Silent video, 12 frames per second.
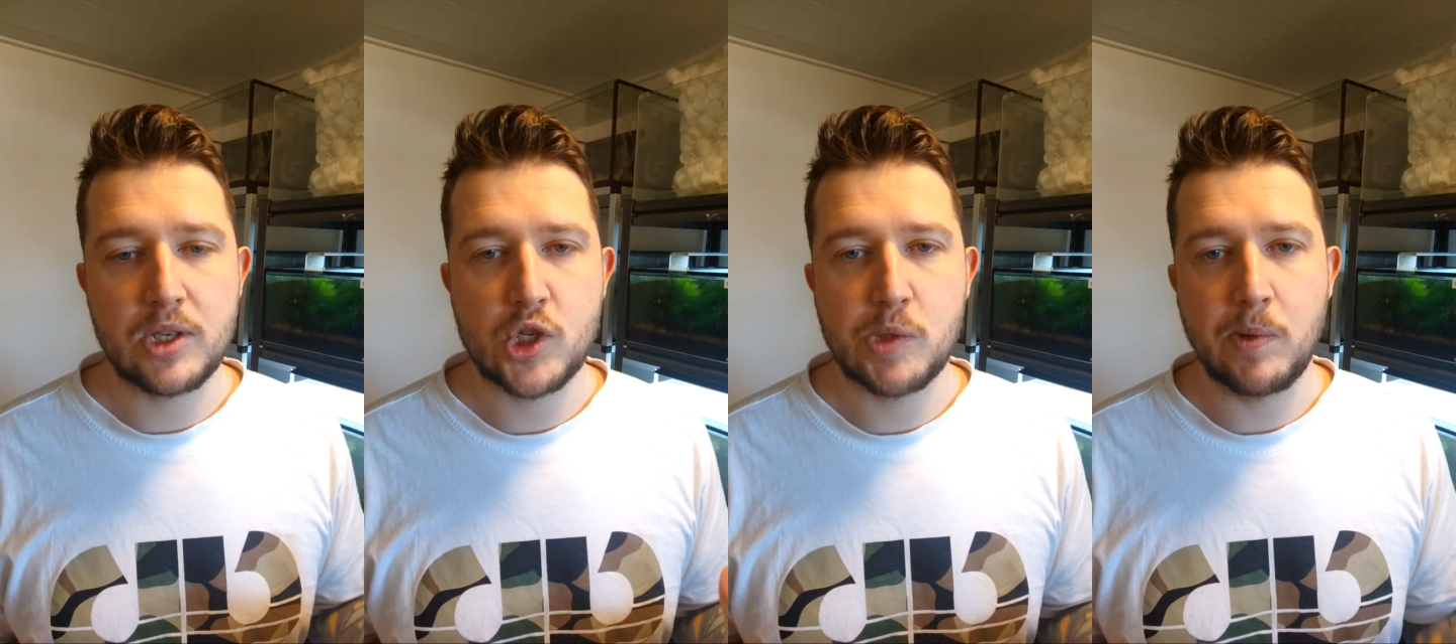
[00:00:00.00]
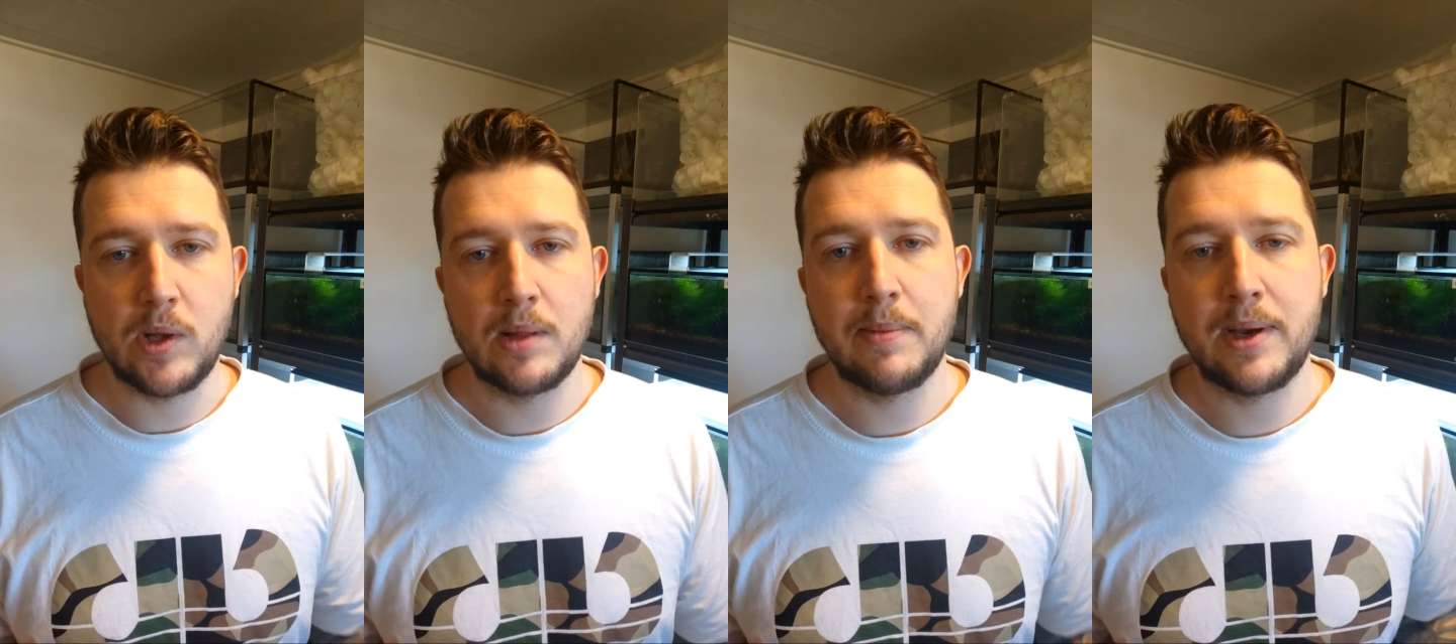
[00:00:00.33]

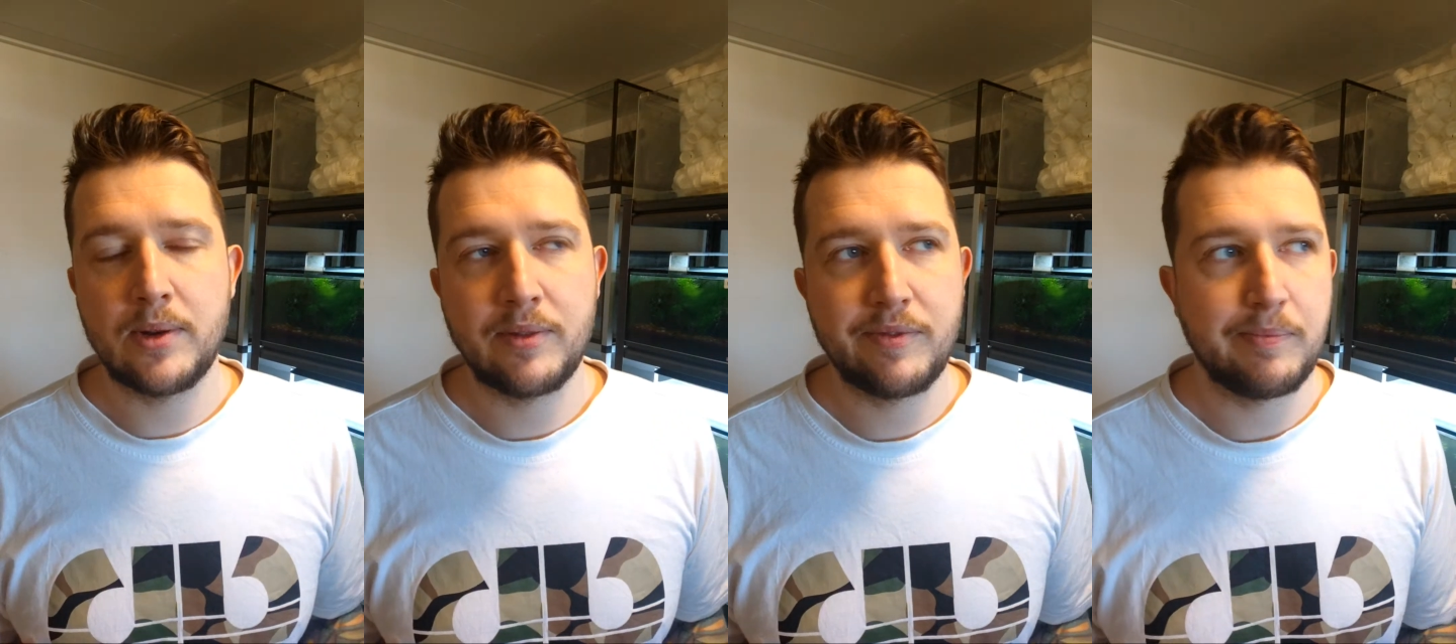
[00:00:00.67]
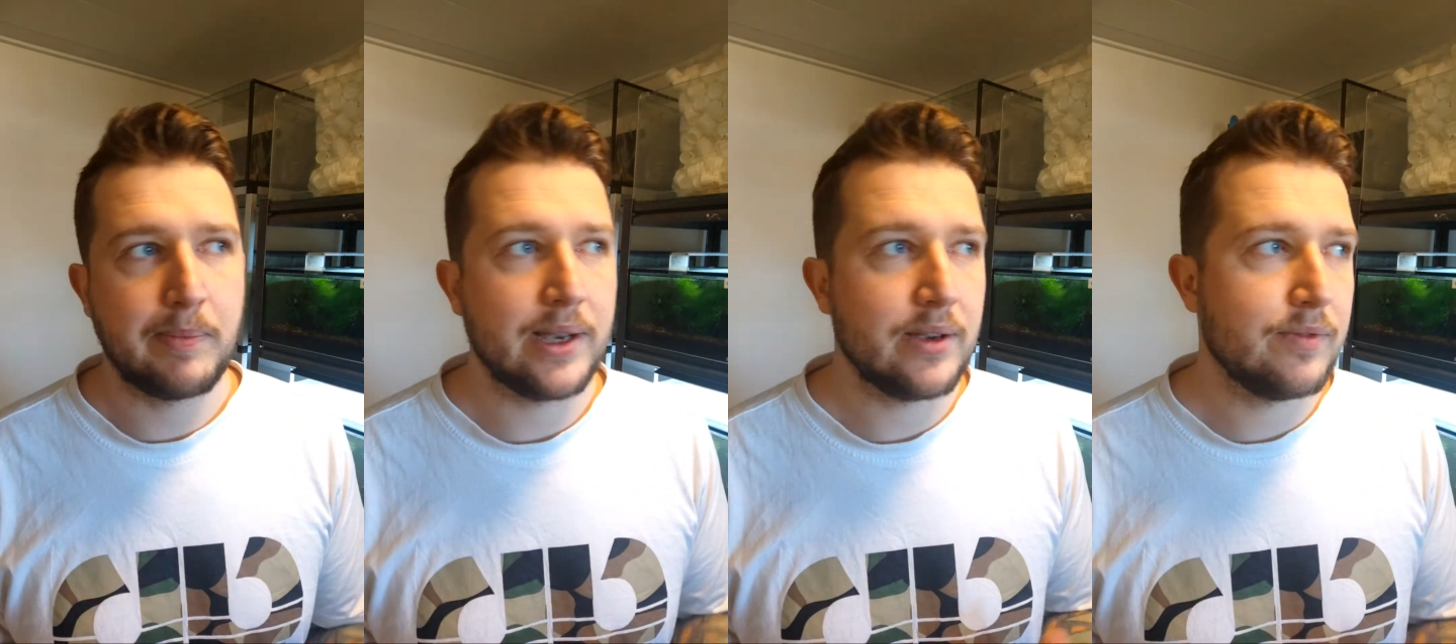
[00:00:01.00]
small amount of
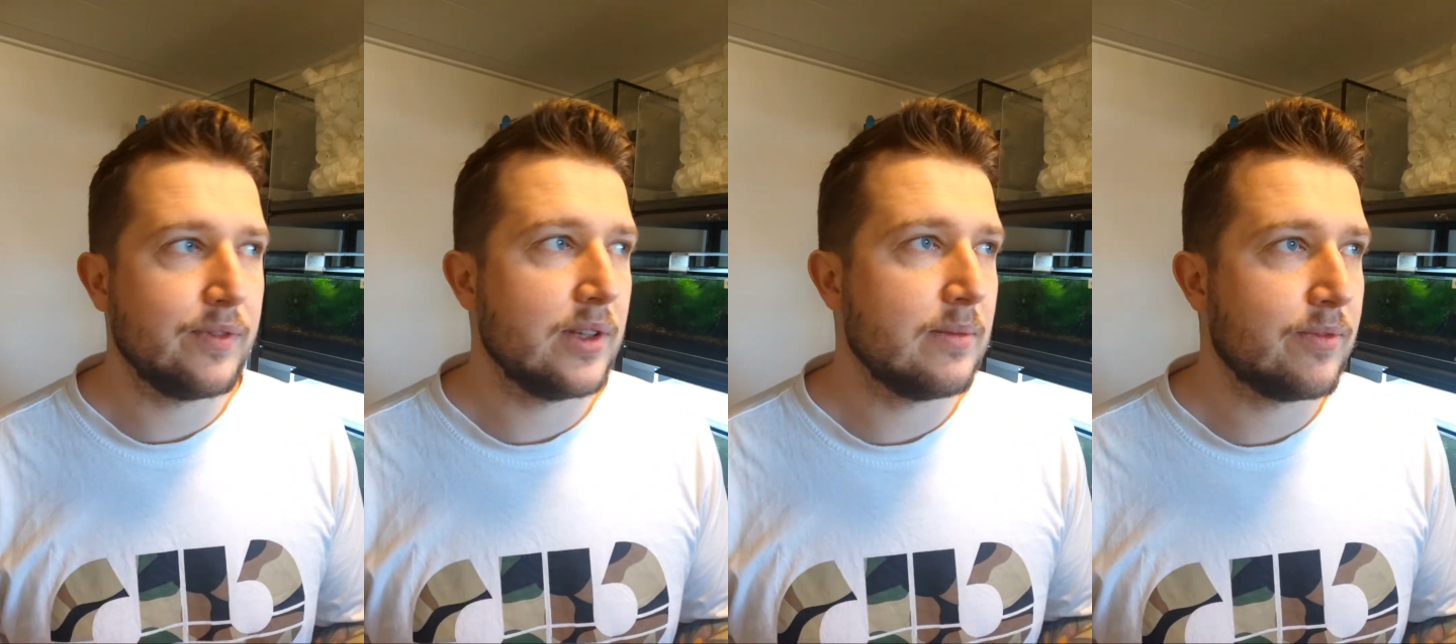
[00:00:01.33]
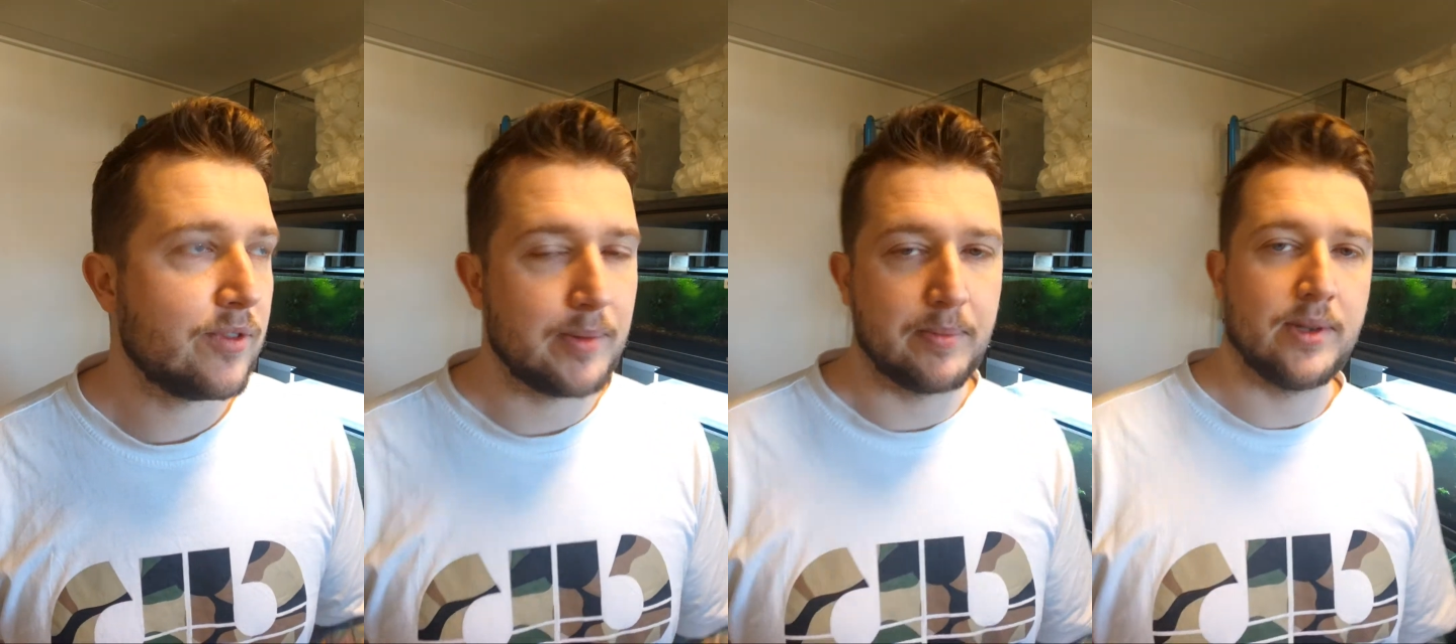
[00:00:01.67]
biofilm
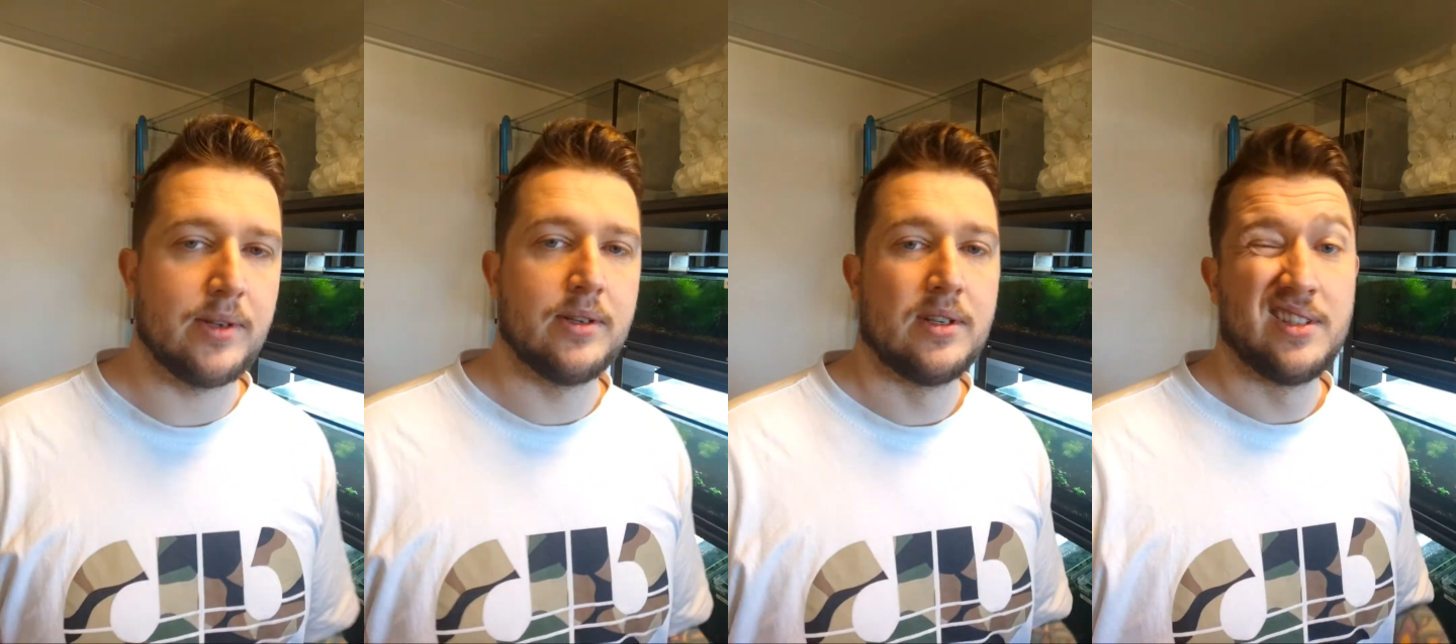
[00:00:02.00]
from the